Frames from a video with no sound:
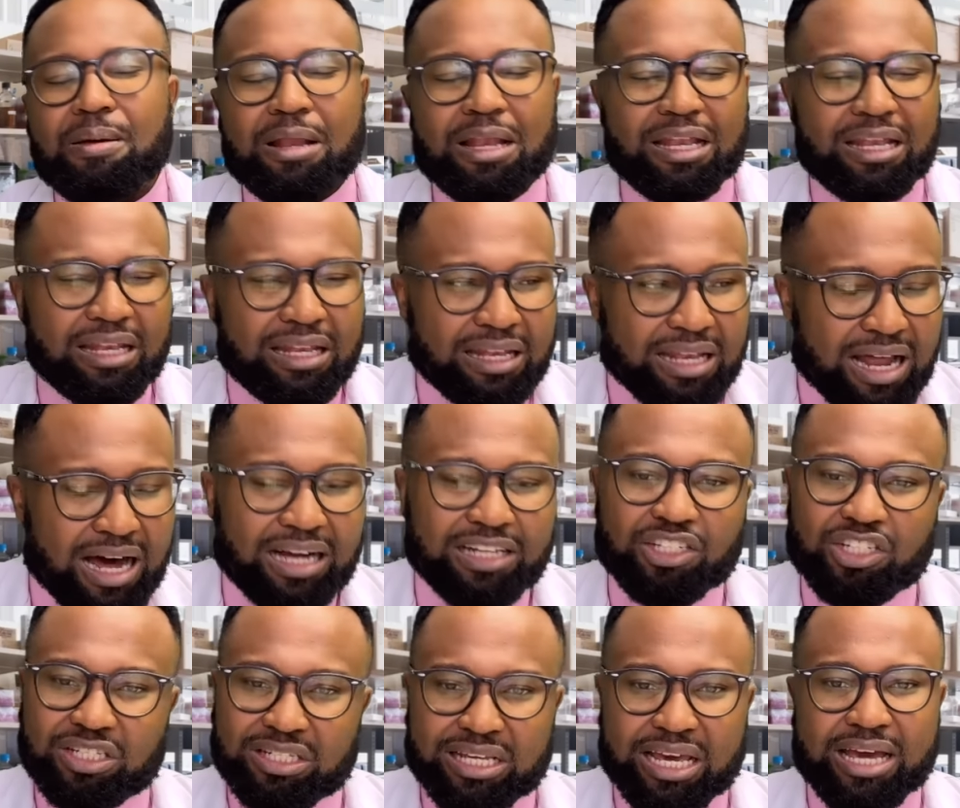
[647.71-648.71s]

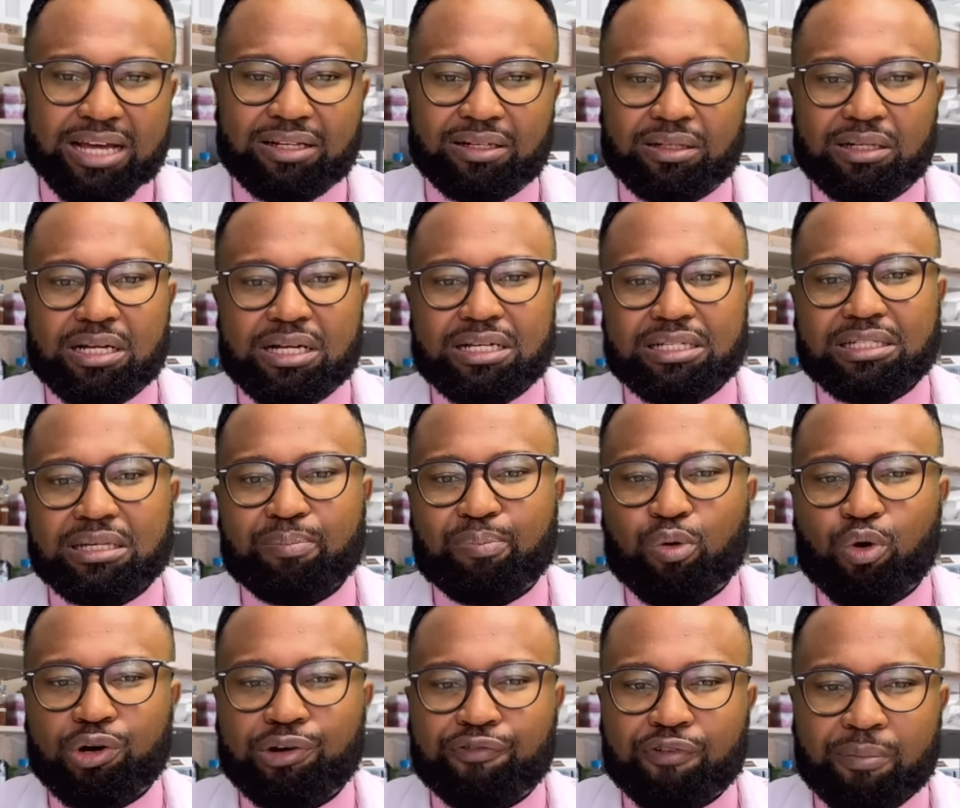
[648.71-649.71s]
large-scale
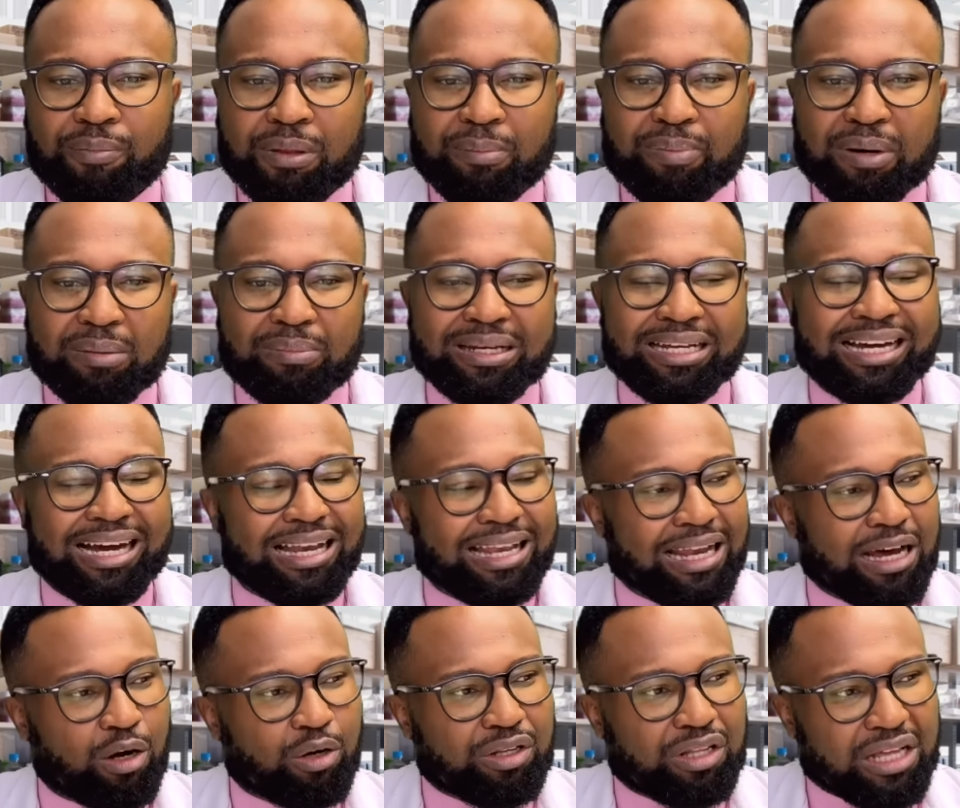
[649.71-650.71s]
support from the public,
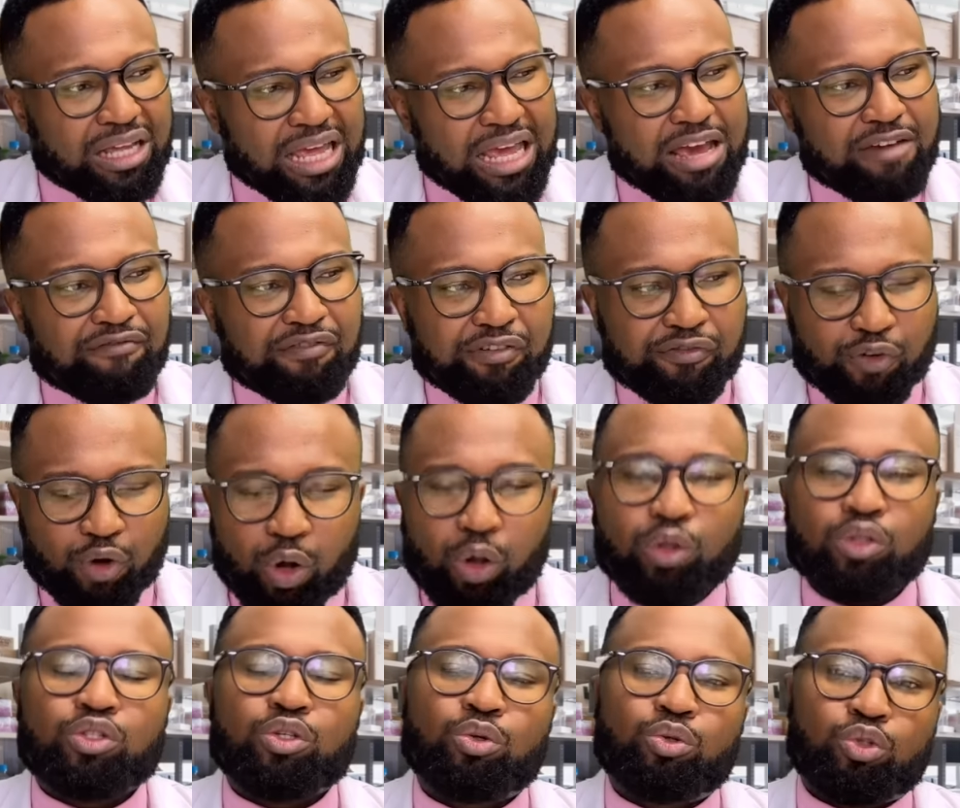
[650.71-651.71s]
allowed the EFF
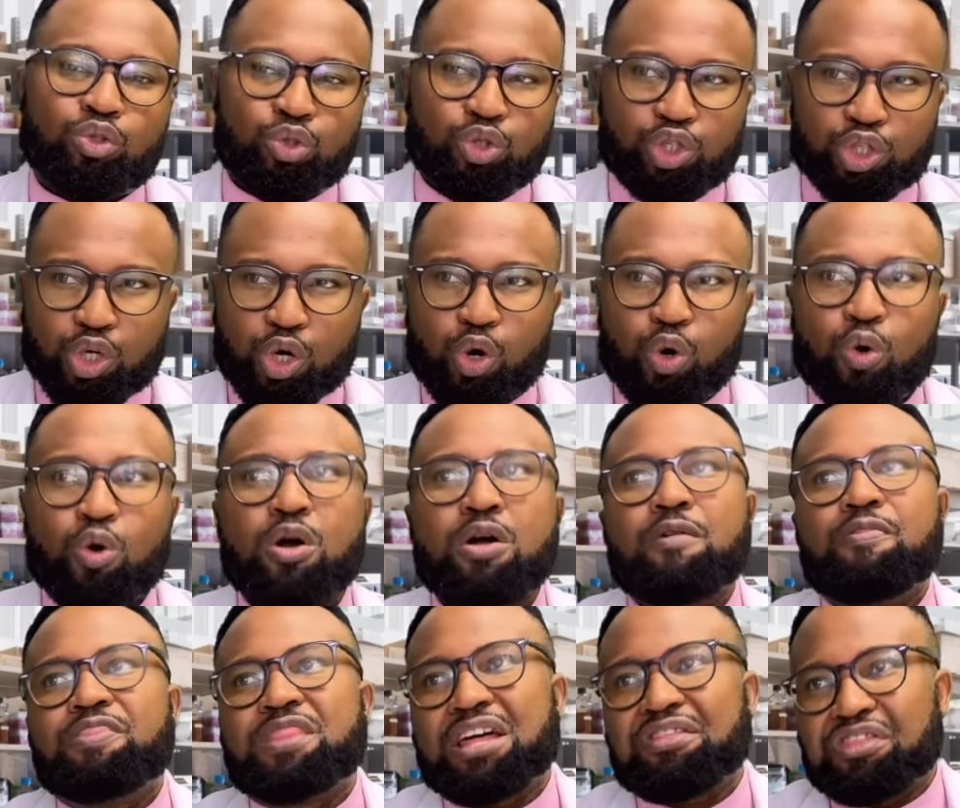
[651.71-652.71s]
also to show
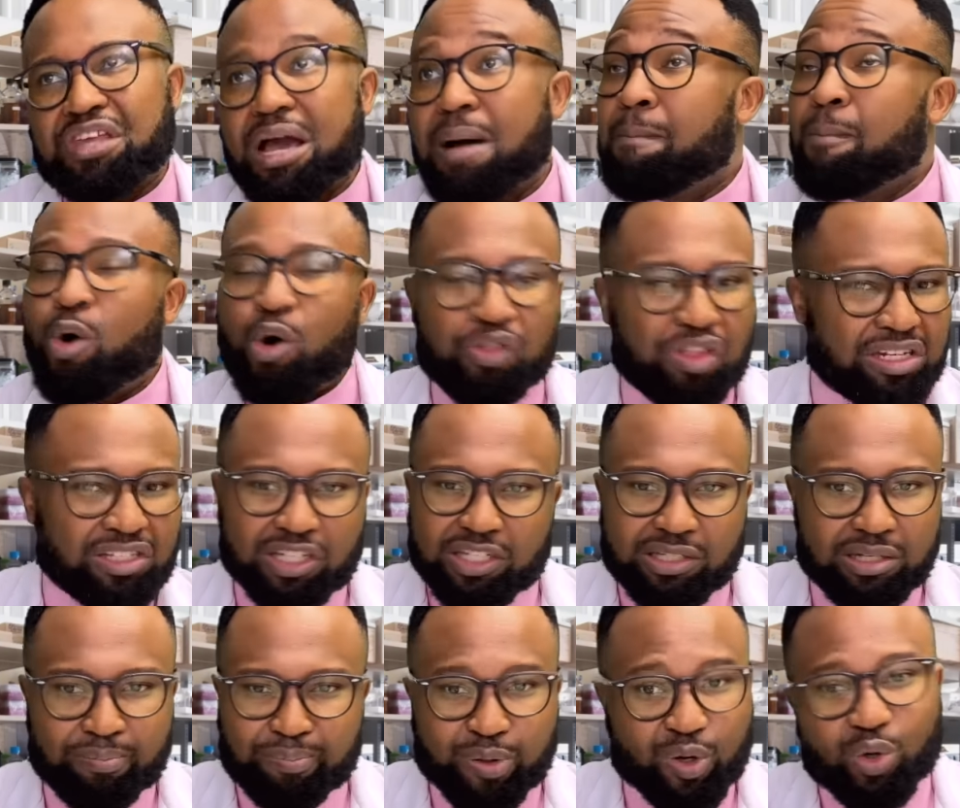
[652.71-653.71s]
that they are more than just
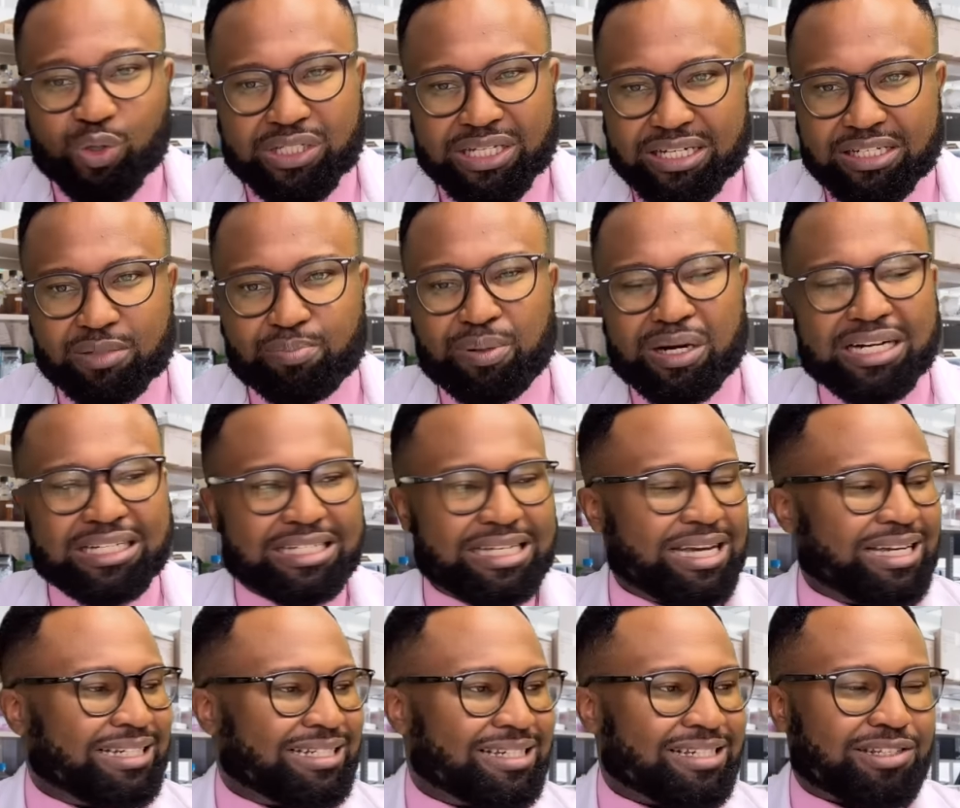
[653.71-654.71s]
a protest party,
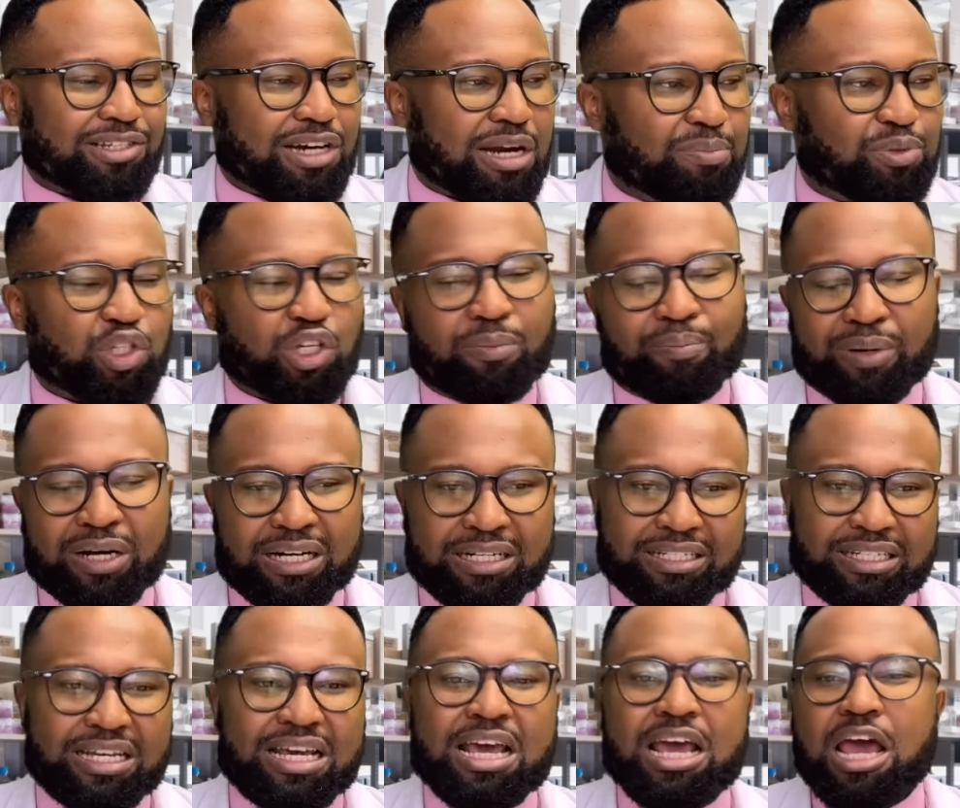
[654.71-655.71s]
a disruption
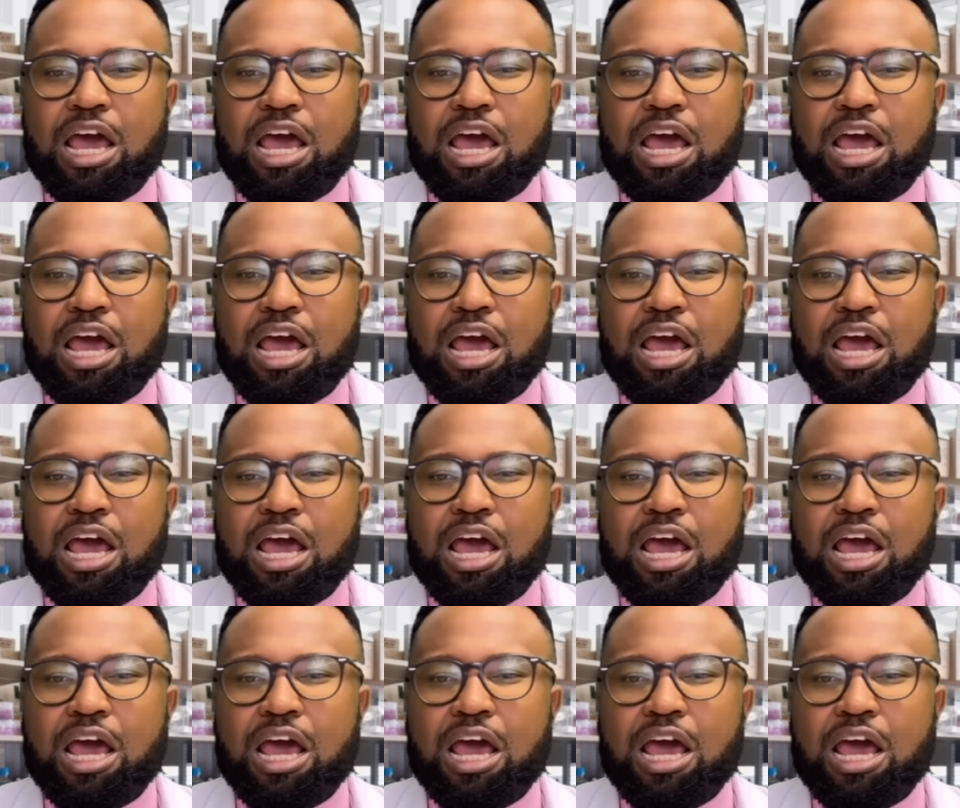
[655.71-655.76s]
party,